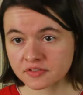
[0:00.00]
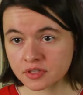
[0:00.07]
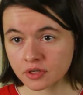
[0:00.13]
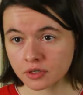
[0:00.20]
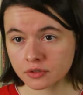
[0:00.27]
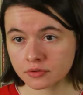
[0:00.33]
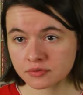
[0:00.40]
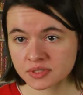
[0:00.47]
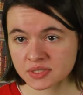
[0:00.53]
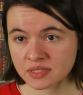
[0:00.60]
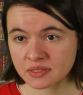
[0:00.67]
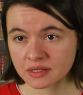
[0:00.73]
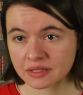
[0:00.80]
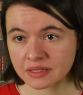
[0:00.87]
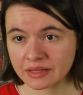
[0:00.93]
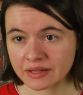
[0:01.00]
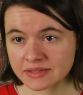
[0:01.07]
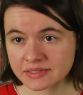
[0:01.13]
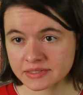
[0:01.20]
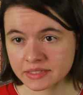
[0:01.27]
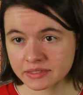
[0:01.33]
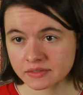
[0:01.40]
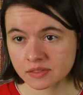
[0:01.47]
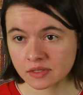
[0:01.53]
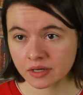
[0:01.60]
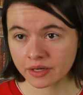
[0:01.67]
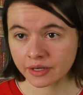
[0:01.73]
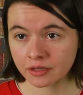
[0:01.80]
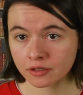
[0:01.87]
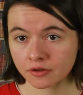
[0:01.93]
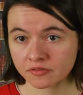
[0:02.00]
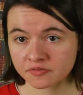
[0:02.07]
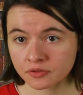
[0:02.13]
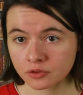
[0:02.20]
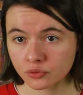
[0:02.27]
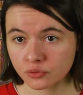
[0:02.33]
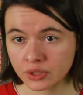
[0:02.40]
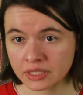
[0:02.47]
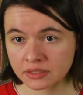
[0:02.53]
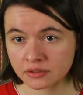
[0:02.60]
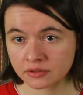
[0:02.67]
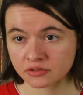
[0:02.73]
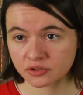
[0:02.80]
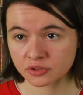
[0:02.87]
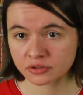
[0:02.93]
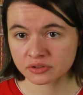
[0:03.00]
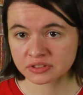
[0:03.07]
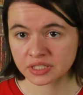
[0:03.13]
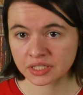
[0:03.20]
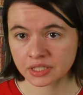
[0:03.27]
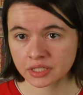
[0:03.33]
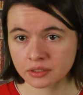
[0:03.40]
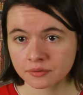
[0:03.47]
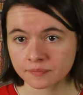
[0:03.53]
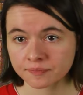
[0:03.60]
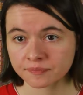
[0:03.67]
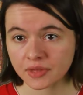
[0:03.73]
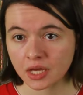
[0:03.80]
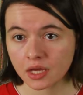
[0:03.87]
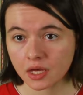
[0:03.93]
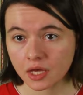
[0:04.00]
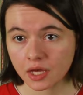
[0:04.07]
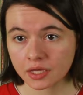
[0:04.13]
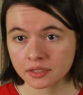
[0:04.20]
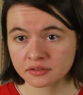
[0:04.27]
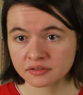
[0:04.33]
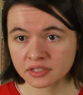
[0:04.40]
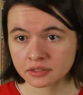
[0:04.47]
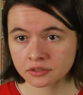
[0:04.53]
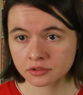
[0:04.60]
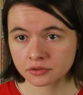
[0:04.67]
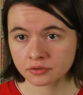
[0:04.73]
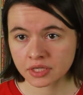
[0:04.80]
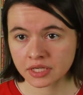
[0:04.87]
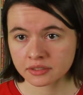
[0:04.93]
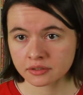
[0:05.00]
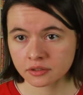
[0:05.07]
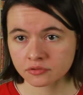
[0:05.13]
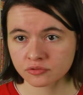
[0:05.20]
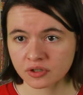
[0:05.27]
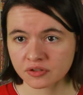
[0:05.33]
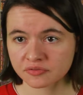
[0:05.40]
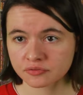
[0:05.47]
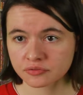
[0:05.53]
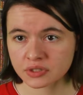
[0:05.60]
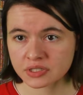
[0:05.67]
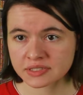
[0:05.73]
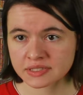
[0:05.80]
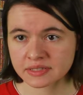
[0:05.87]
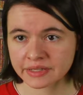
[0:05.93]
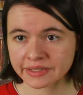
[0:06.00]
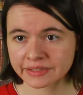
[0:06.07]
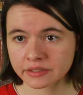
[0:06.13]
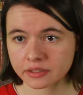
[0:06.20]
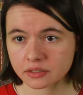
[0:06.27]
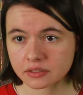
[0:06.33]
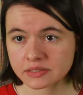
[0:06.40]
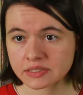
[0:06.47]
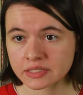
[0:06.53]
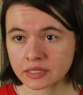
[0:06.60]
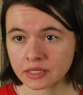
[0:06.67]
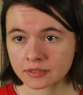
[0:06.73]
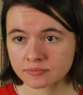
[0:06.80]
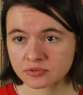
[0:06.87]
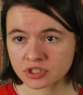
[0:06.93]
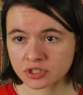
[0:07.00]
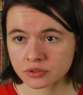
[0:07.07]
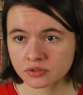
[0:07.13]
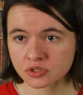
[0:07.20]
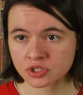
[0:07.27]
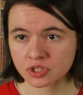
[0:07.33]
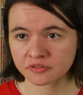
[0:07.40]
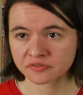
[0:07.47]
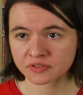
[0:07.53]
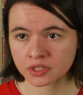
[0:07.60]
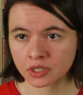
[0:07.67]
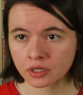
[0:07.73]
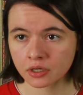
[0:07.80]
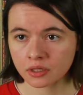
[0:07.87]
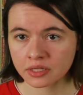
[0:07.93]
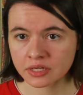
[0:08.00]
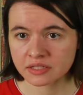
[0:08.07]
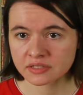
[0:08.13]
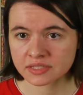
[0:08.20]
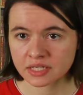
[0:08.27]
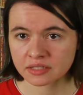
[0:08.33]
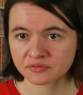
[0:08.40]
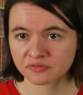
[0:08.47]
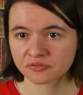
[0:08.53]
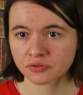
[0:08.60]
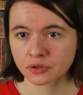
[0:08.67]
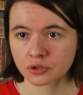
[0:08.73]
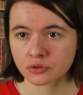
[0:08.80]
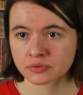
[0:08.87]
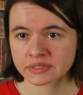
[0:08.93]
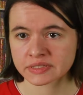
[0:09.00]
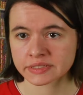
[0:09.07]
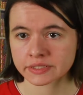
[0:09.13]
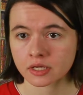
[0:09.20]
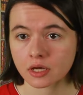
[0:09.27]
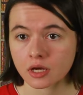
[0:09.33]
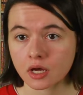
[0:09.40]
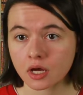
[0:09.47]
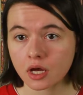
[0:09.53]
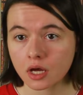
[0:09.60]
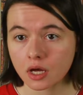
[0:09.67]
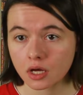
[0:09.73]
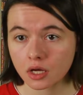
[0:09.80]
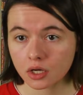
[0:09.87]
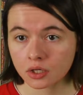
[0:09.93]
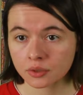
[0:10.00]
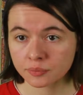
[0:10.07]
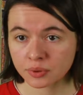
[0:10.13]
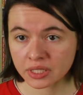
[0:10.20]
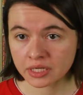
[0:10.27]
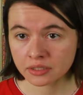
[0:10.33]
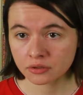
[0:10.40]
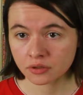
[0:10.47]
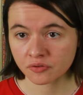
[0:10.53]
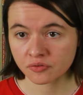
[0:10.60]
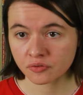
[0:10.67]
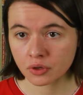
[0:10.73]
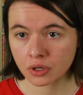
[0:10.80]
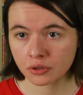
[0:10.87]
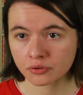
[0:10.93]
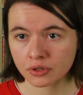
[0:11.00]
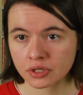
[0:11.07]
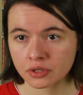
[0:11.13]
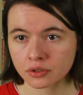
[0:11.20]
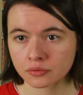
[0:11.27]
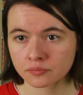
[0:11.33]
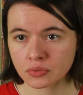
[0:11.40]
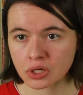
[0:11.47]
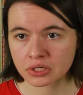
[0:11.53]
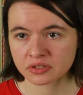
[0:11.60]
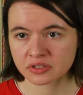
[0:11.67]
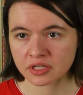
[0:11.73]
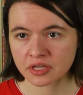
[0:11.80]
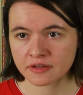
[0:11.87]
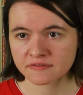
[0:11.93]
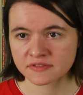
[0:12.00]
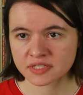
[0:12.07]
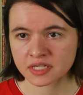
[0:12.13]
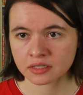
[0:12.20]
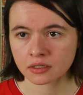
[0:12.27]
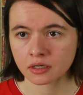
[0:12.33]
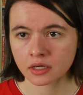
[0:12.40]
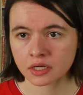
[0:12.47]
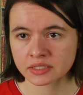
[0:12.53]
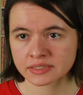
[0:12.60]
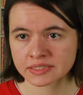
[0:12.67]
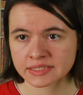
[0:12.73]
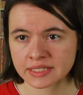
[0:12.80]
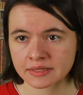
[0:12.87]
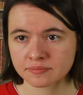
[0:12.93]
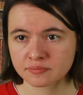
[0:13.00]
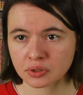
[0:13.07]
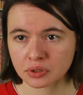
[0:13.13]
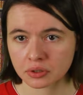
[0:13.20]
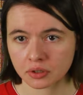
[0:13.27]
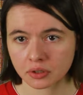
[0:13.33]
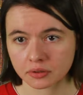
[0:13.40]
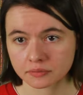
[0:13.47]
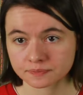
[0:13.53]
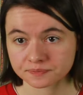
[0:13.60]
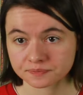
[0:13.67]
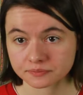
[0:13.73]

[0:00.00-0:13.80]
stones in the classic style of Louis XIII and decorated with rustic sculptures of garlands and fruits, a blend of warrior motifs and art symbol.